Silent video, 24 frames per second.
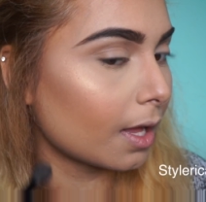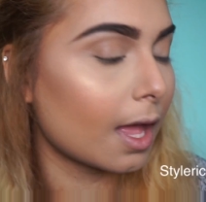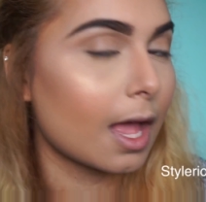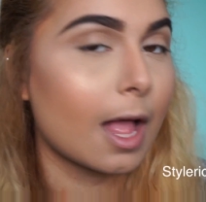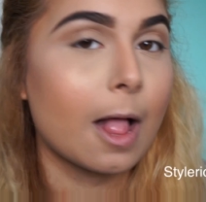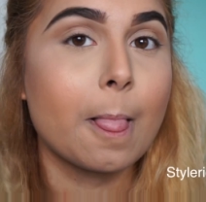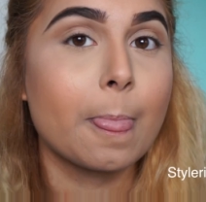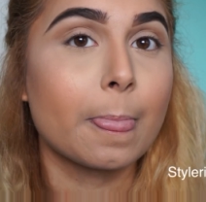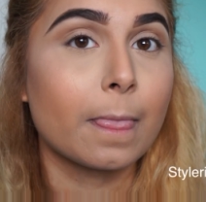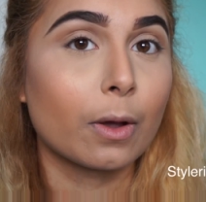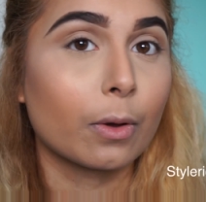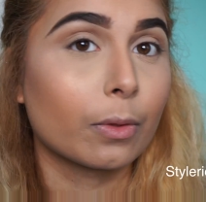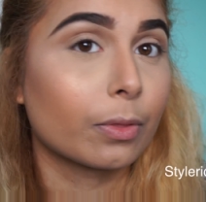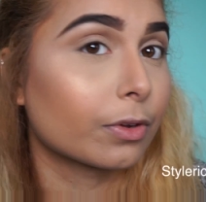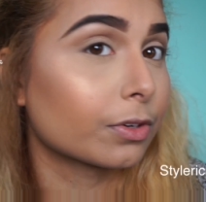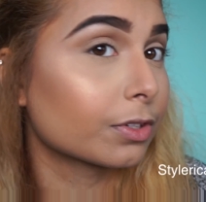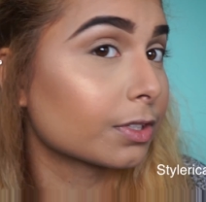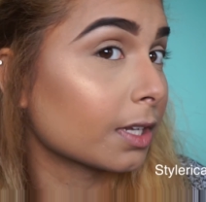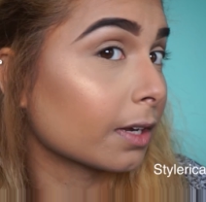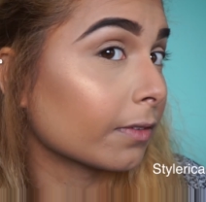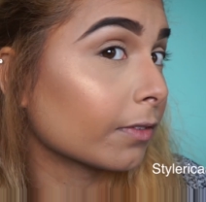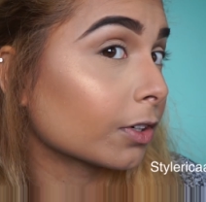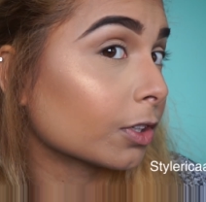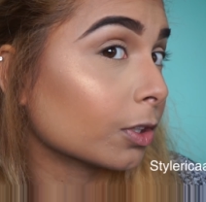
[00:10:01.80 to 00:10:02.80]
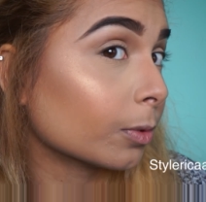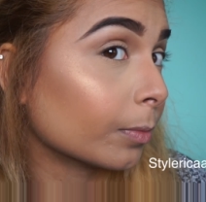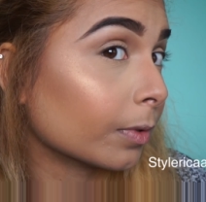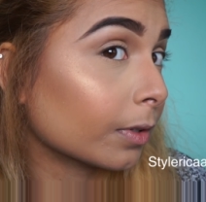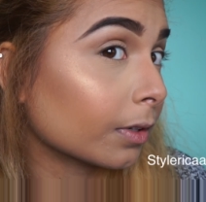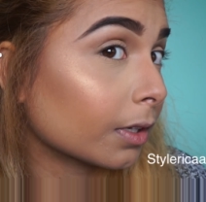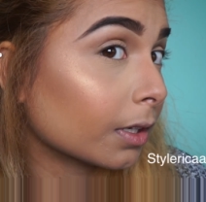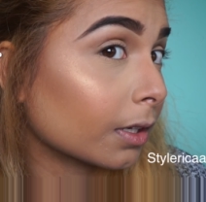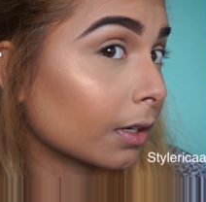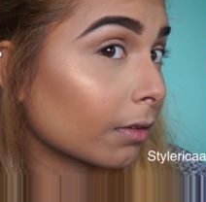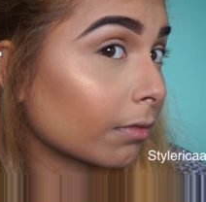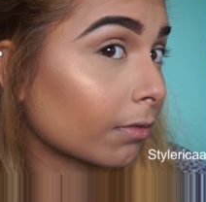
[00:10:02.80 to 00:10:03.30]
And no, there's never too
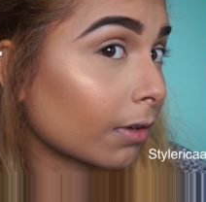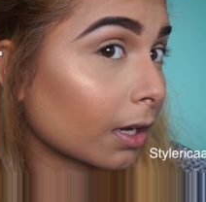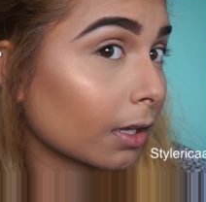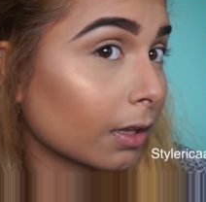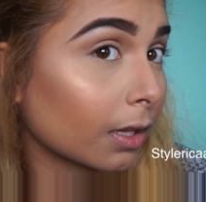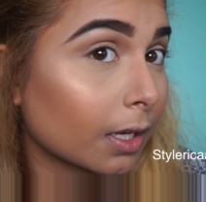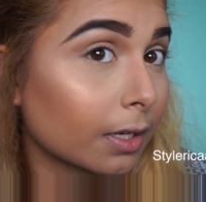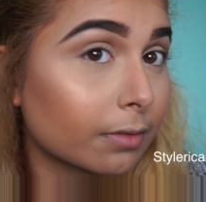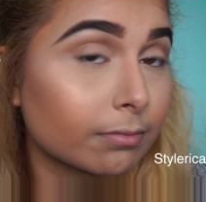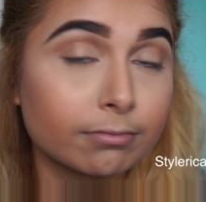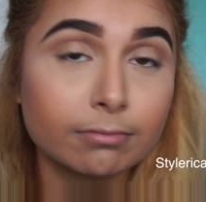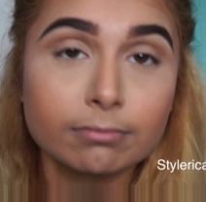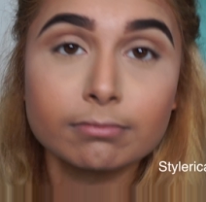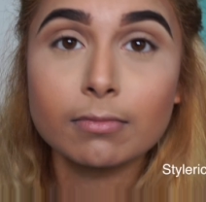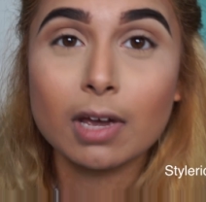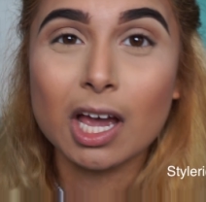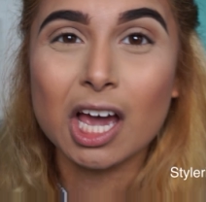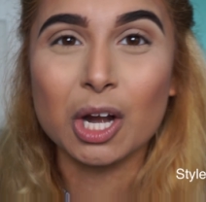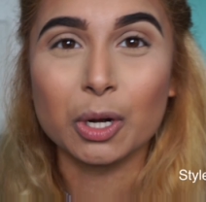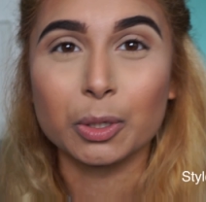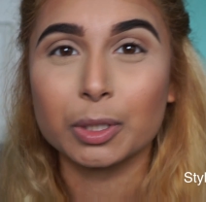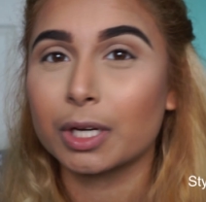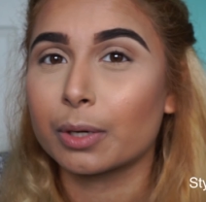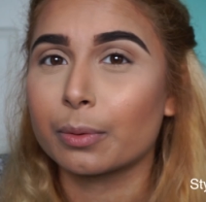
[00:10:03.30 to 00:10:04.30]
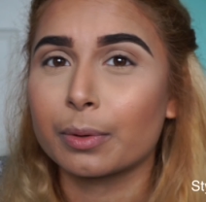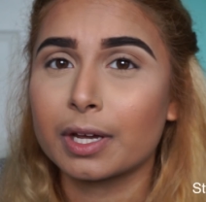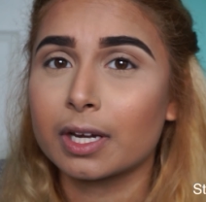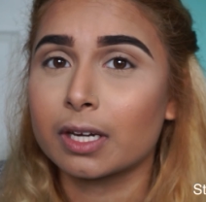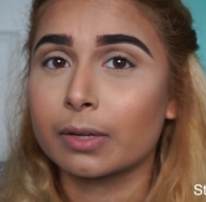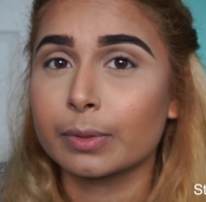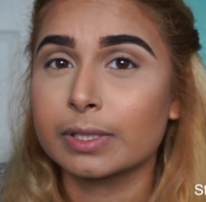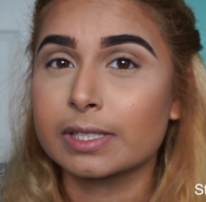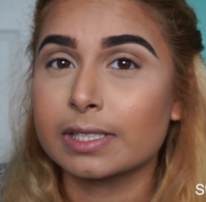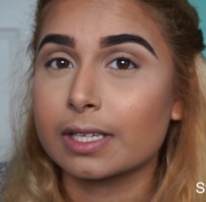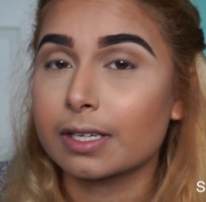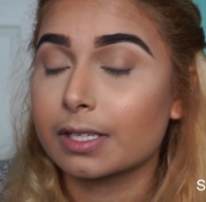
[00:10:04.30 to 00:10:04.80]
much enough highlight. I don't care what
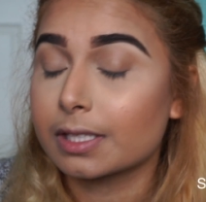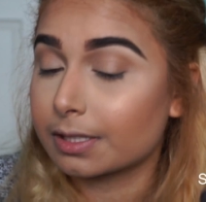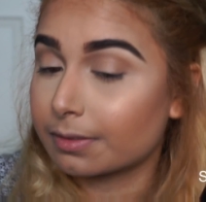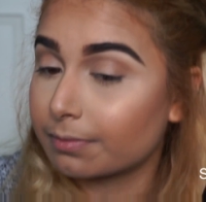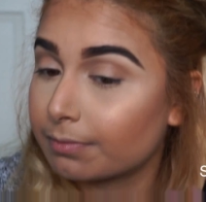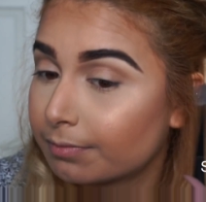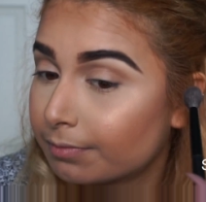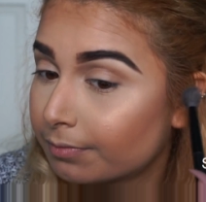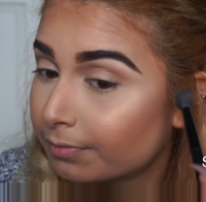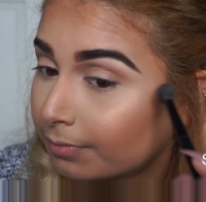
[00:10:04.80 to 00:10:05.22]
anyone says.